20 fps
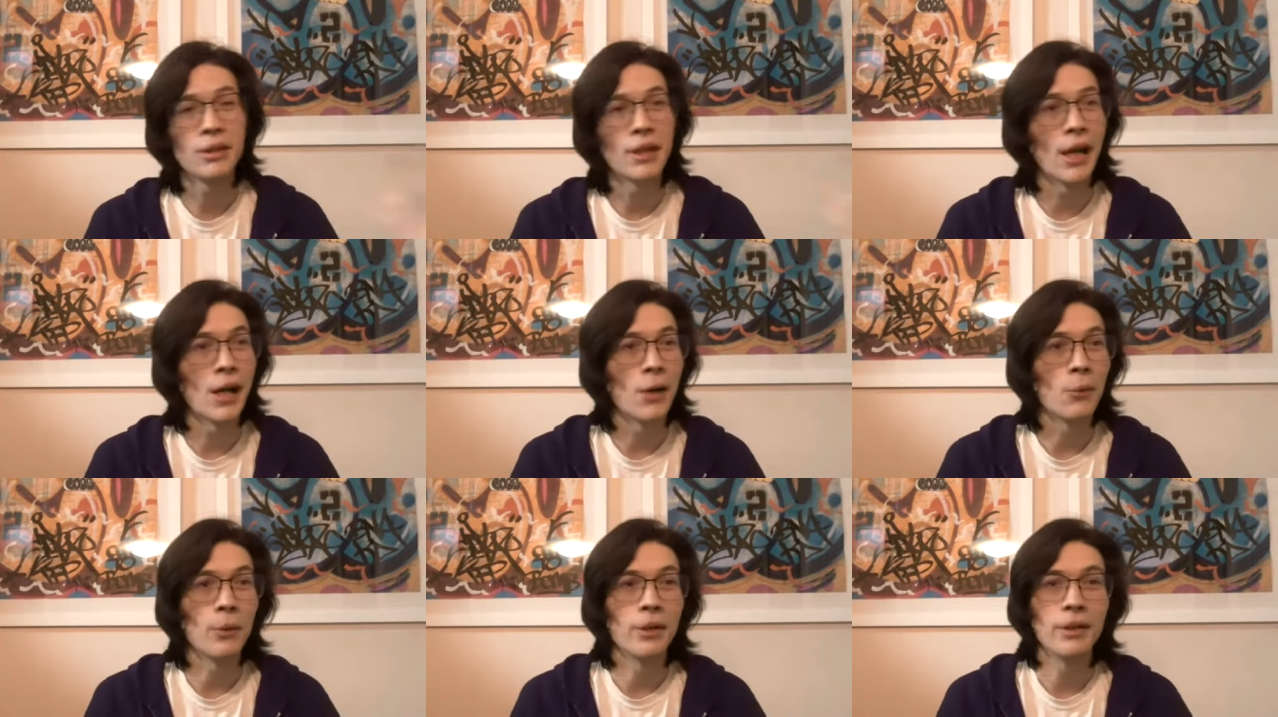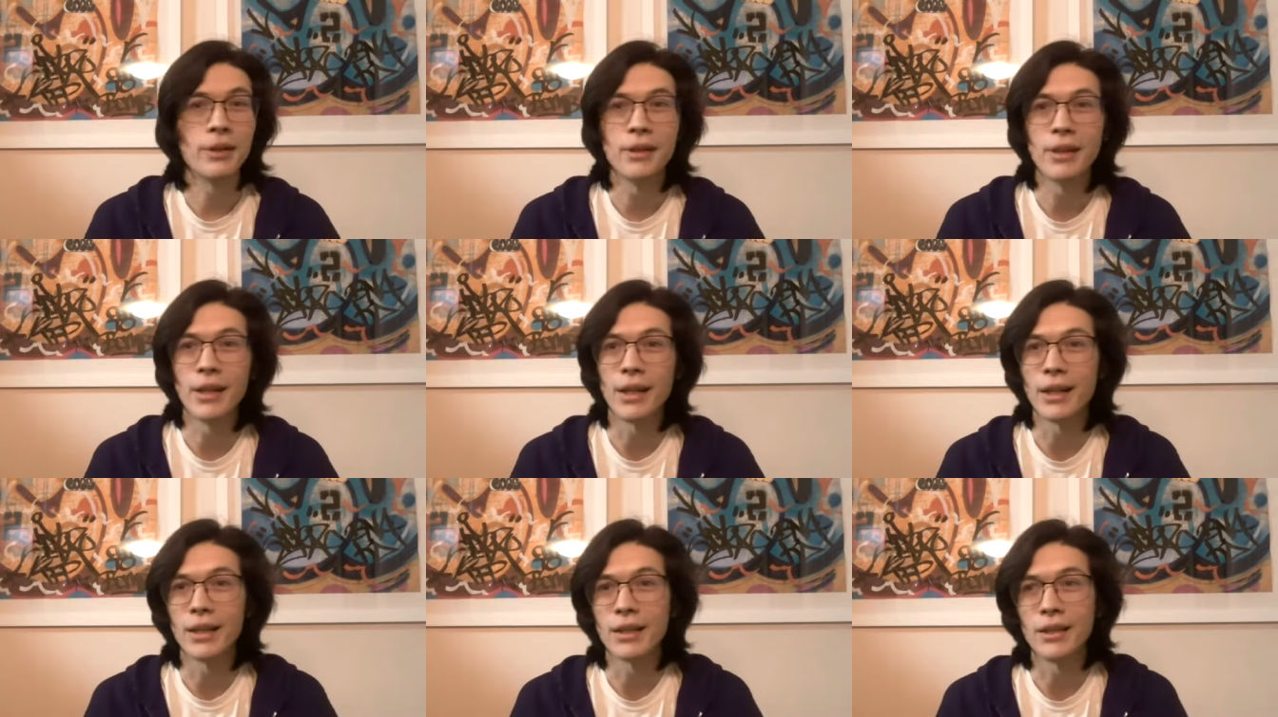not when
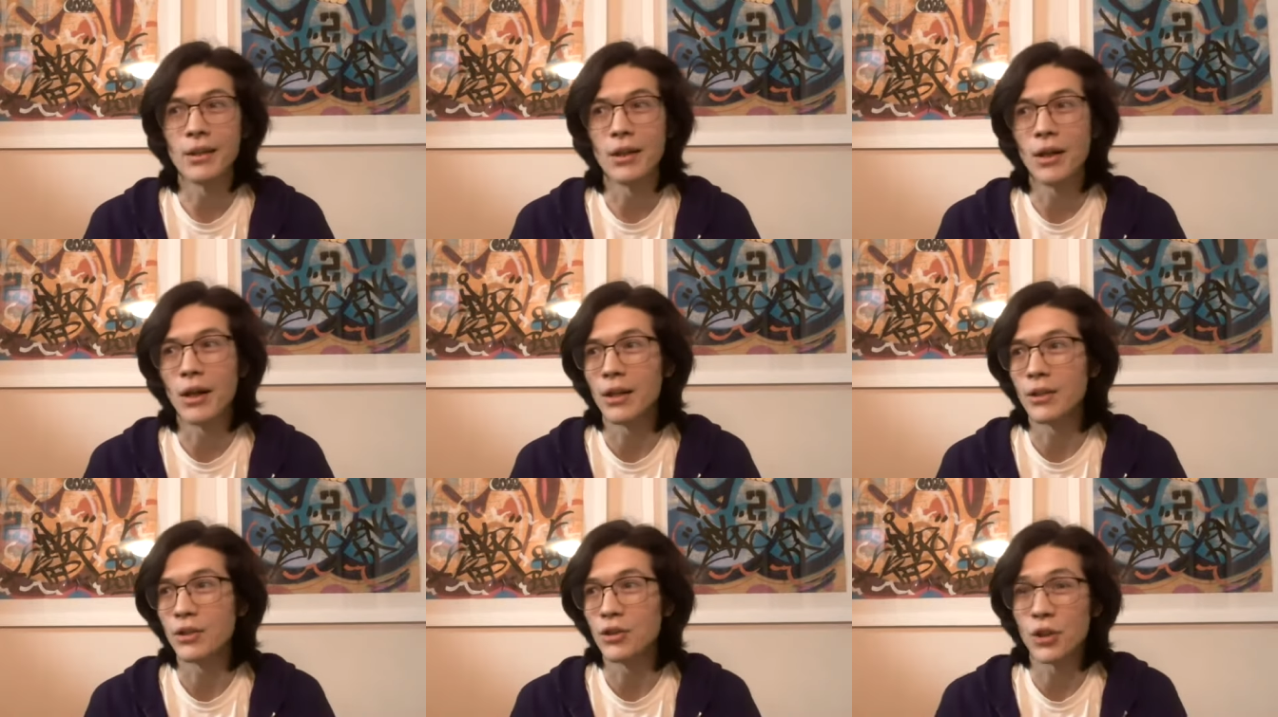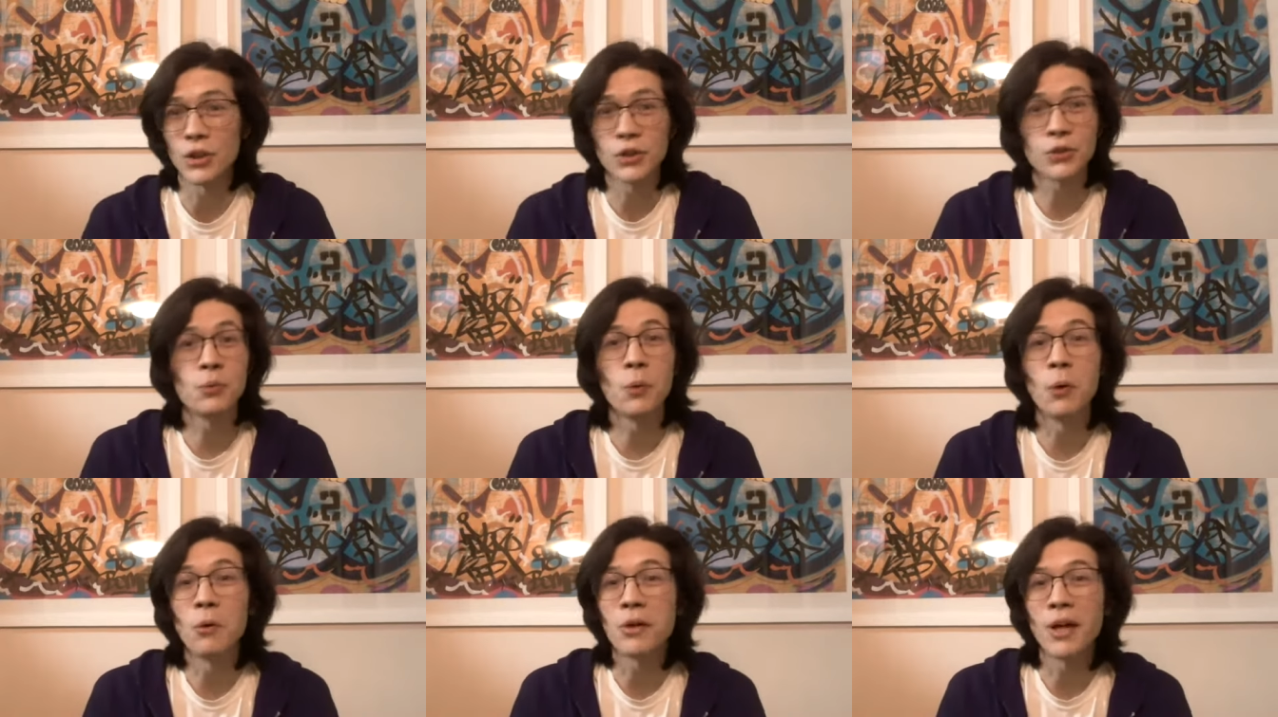they
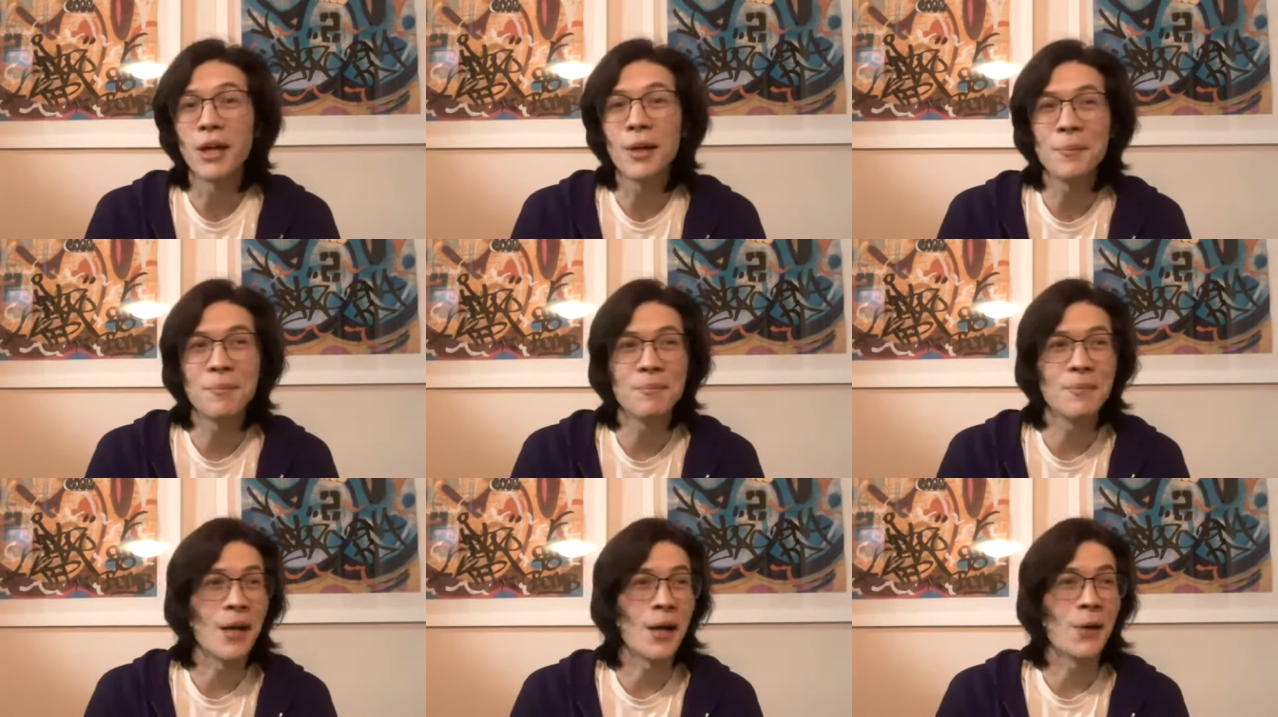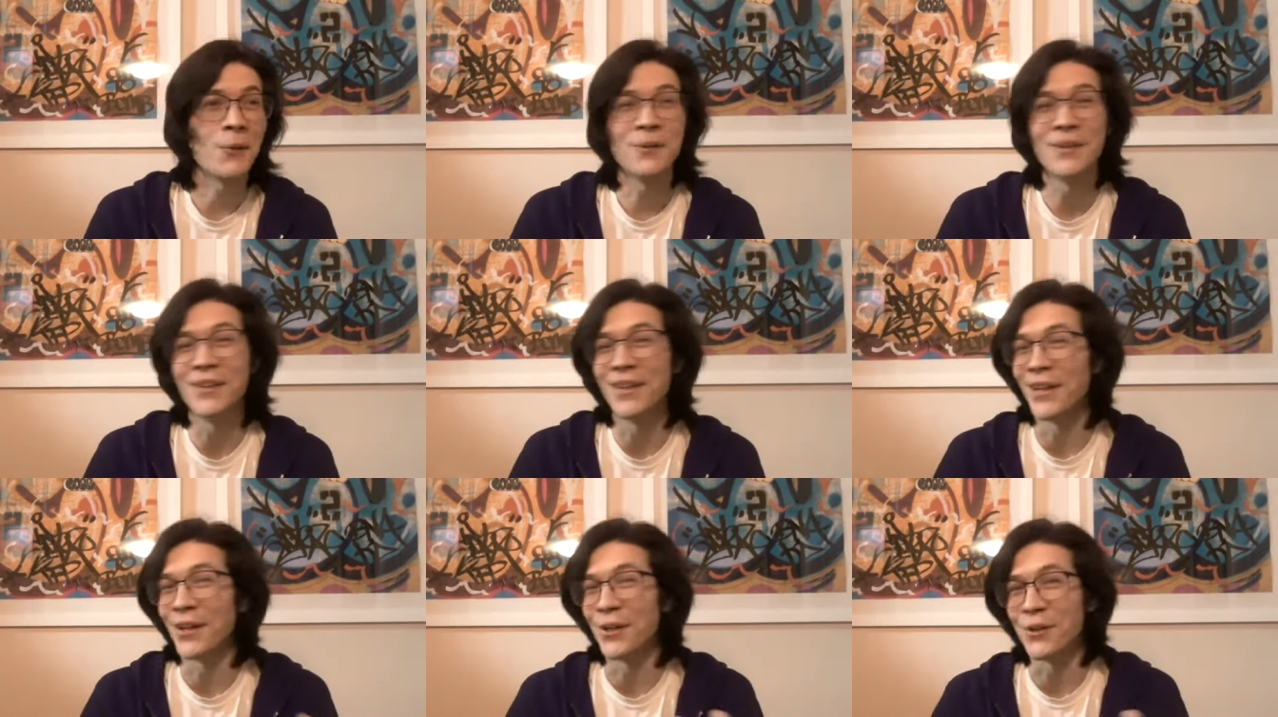just woke up, not when
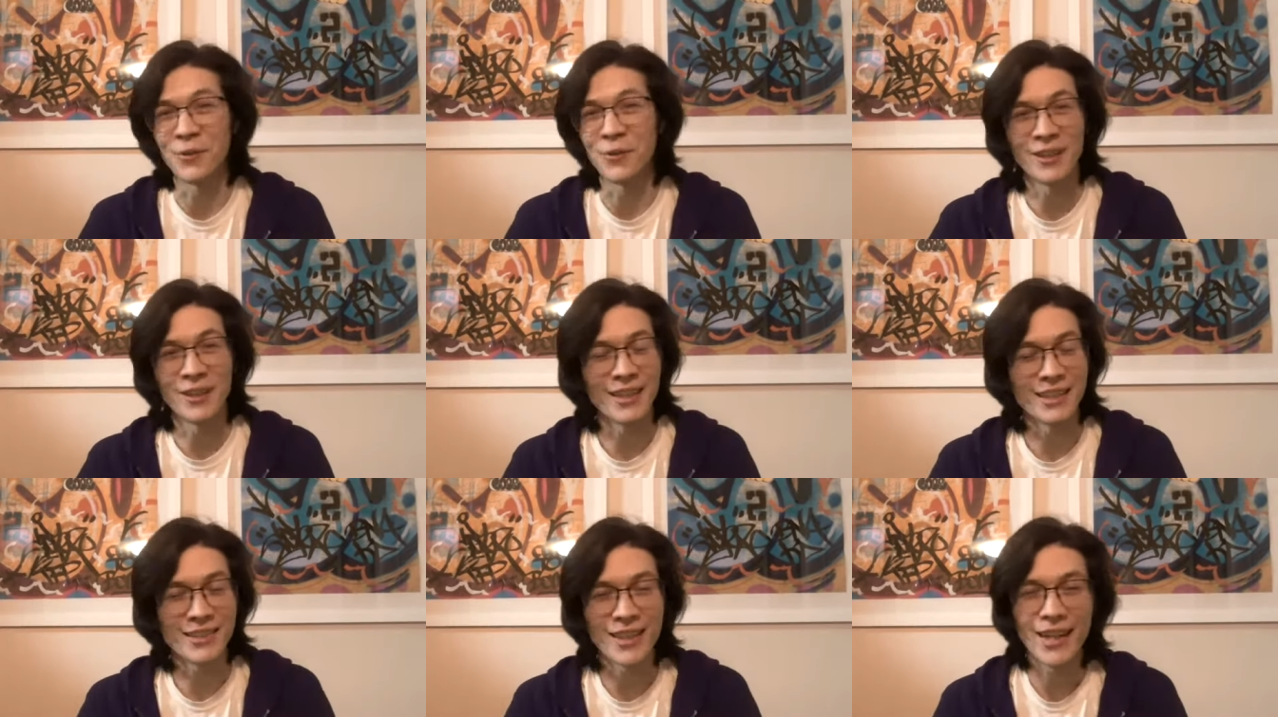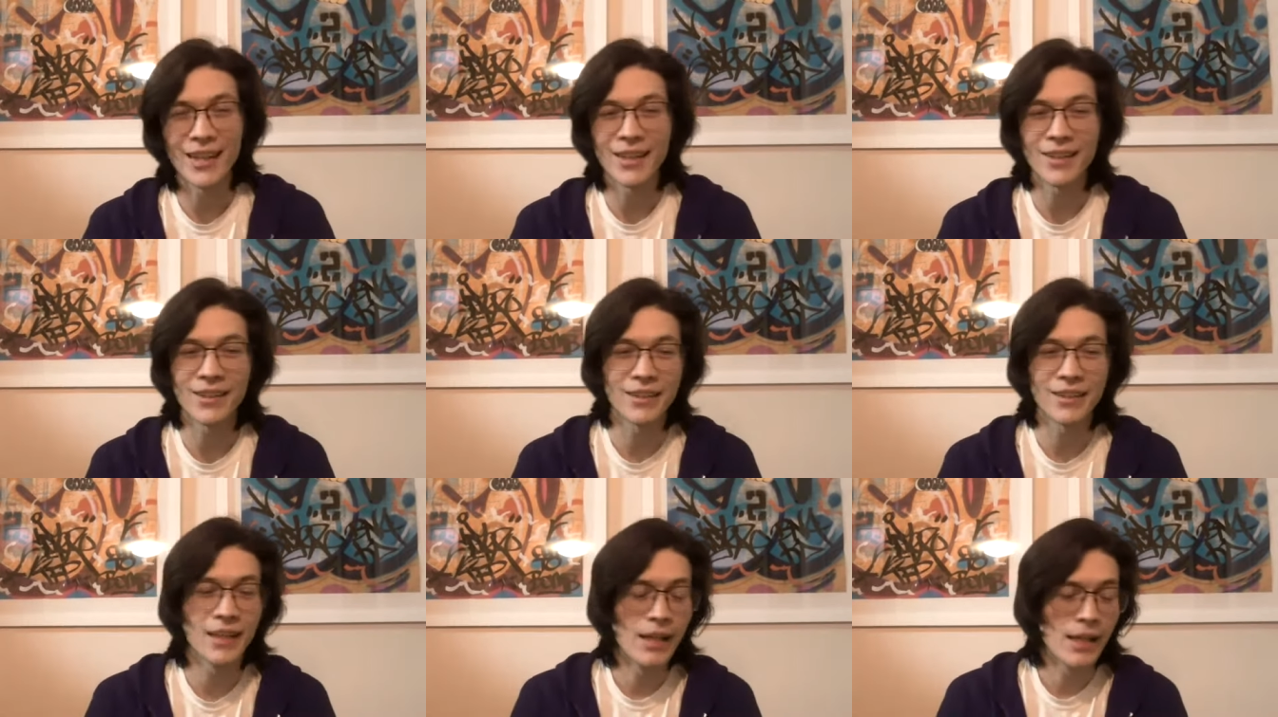they're really
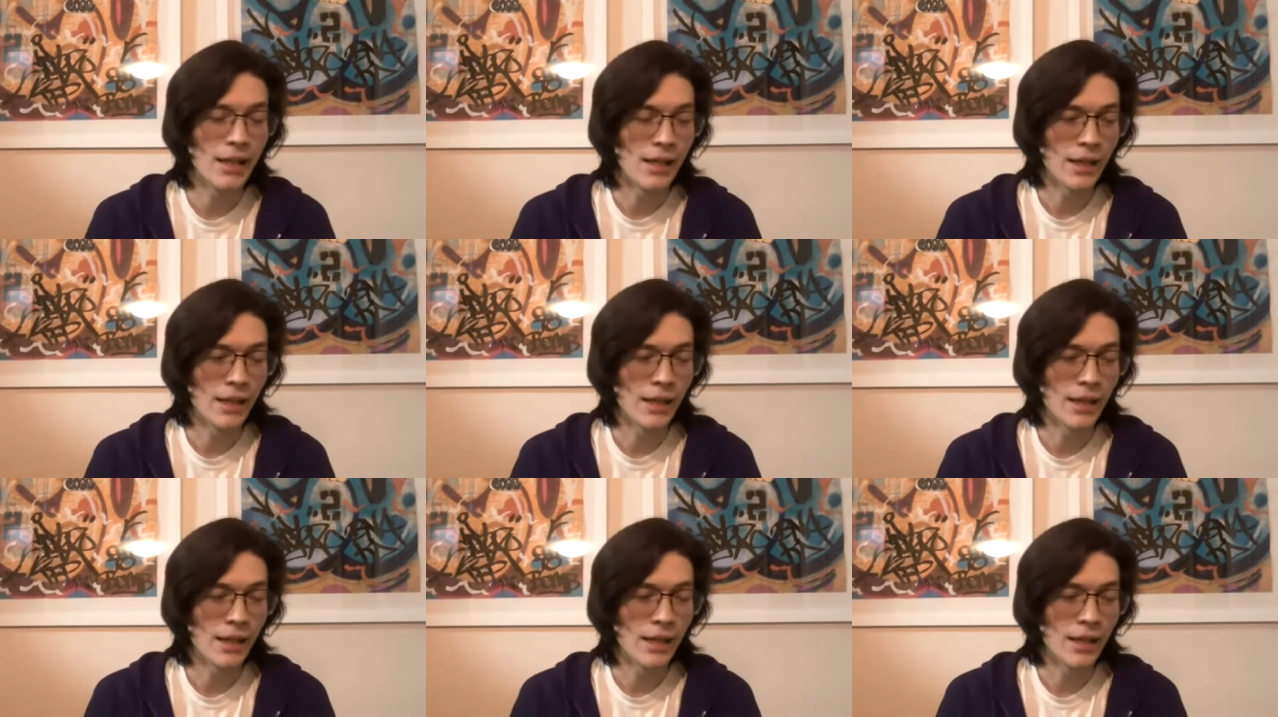tired.